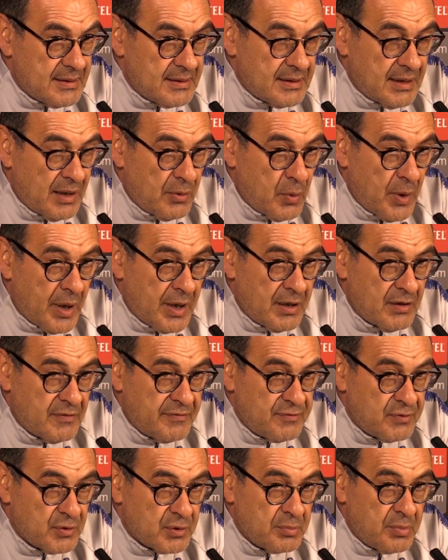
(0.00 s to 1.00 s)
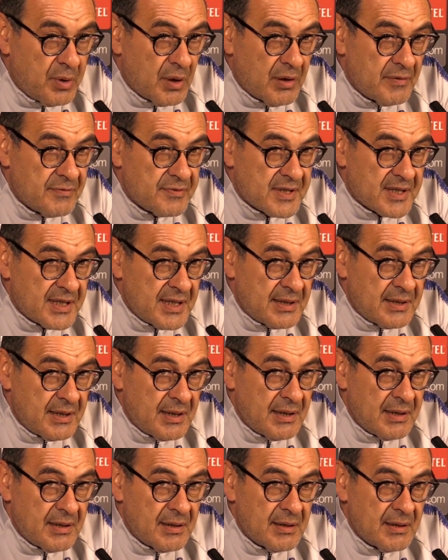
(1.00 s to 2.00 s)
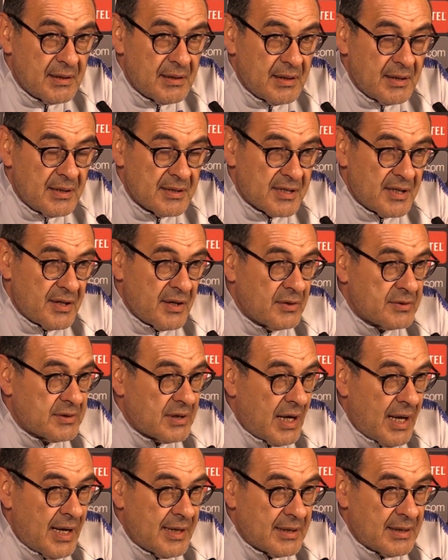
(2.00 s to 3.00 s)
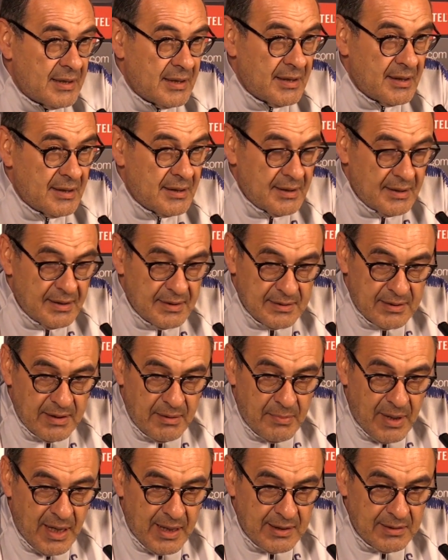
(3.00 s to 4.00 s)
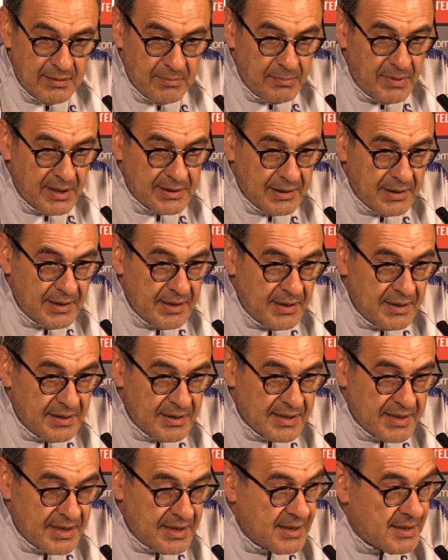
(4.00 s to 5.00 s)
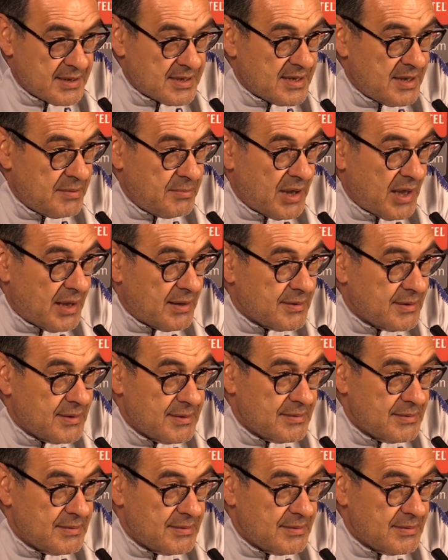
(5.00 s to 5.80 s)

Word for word: the way of football of City is not like uh, the mine, but is uh, similar.